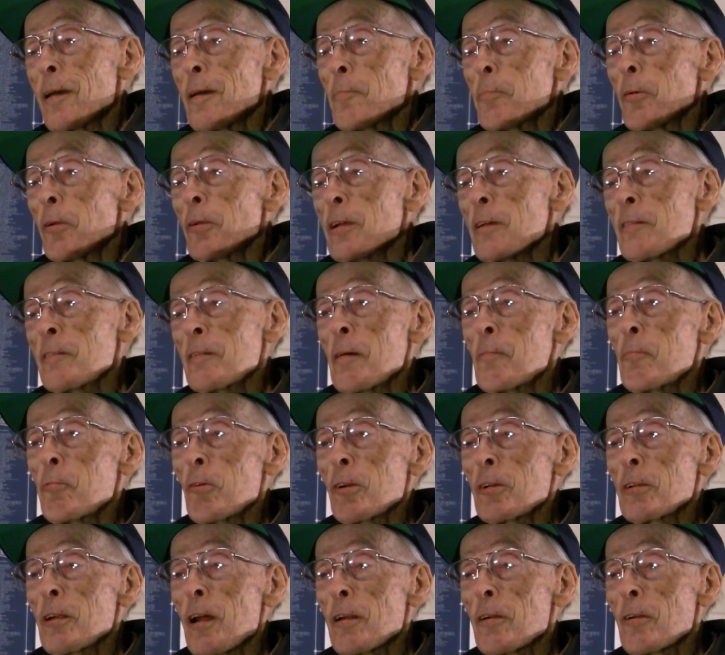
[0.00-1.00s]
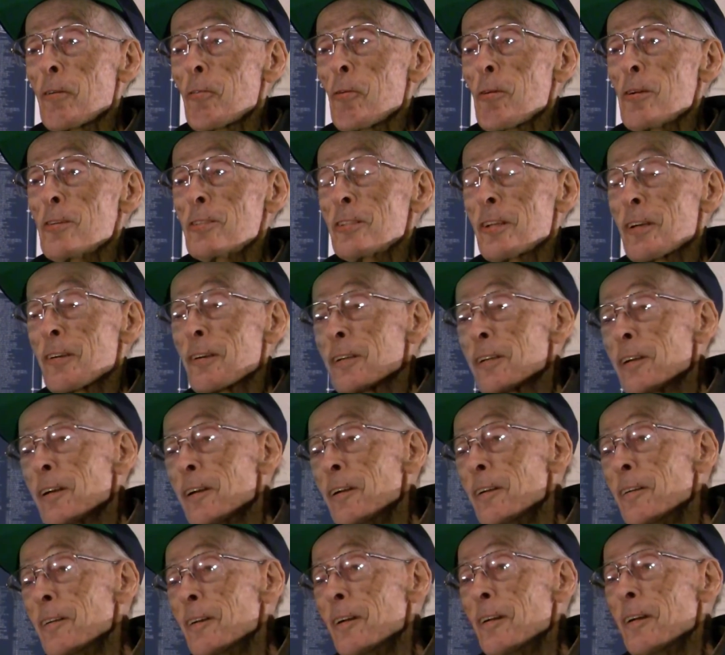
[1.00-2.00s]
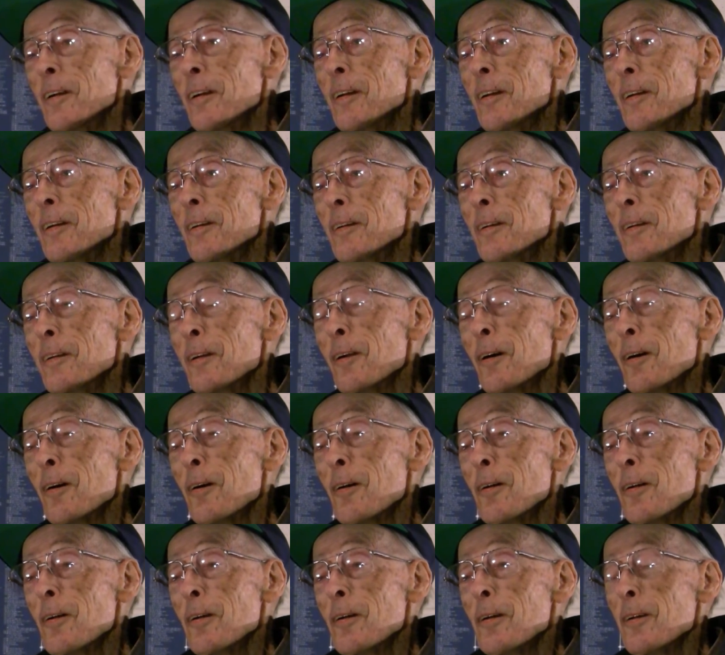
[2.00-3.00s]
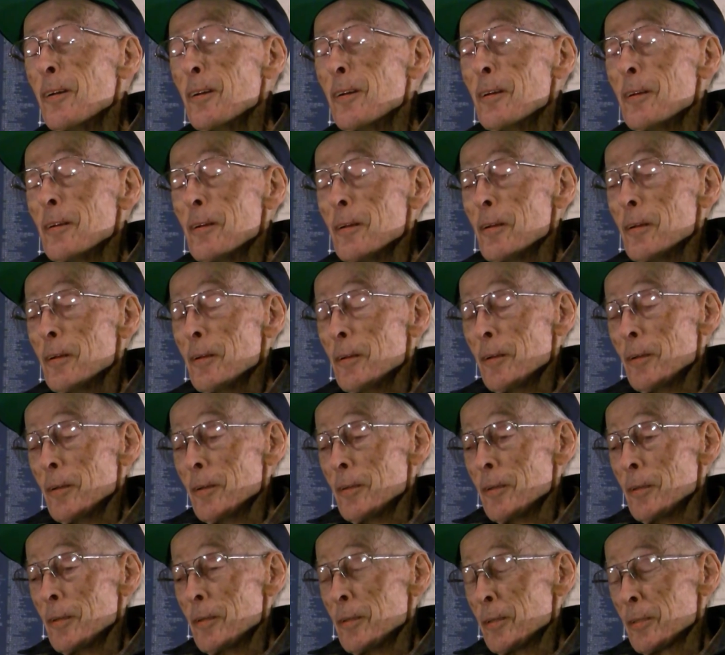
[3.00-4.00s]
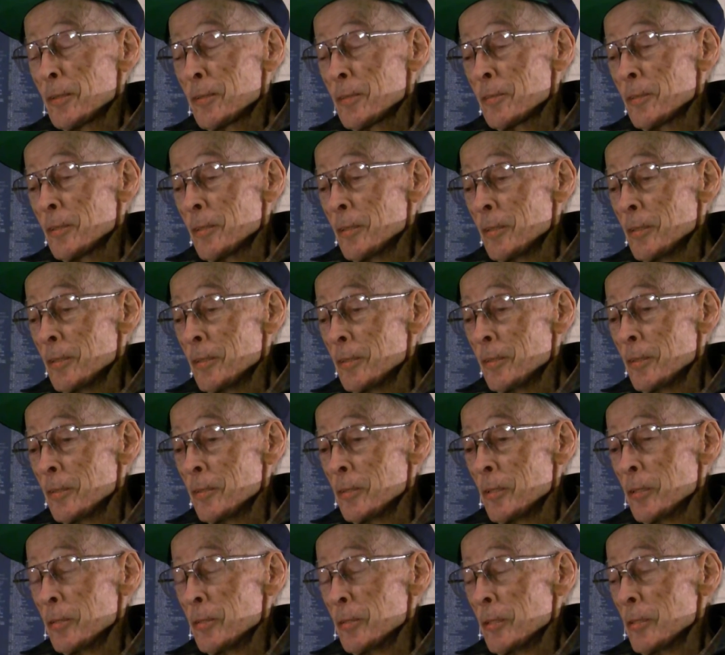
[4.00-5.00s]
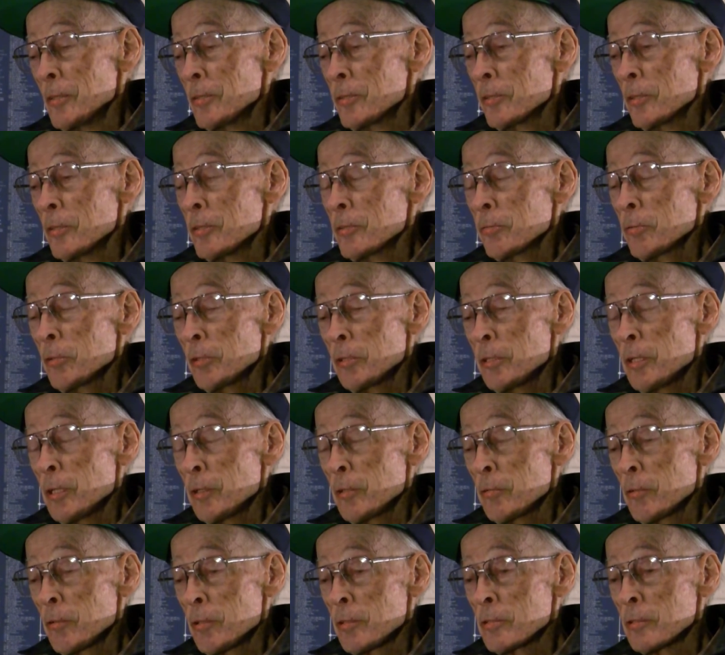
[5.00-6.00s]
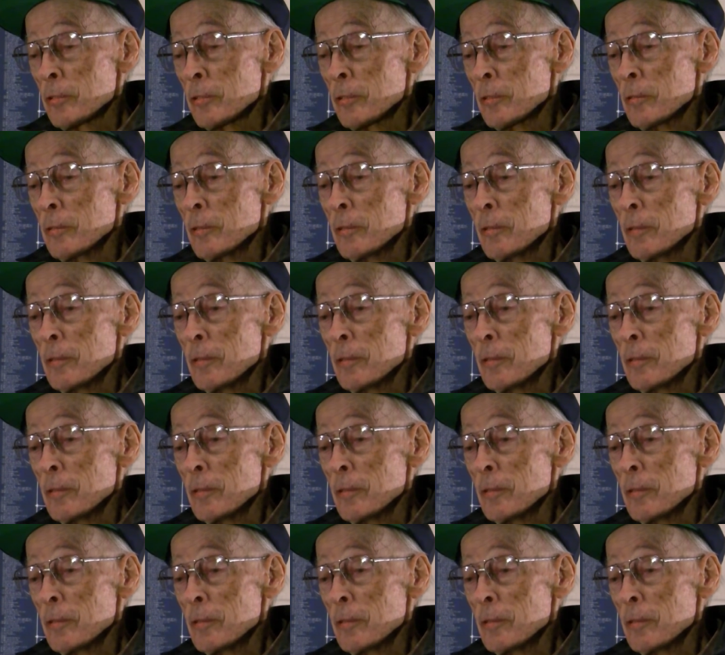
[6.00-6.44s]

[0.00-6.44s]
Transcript: I can't believe I'm working on a Corsair again, you know. But it's really interesting.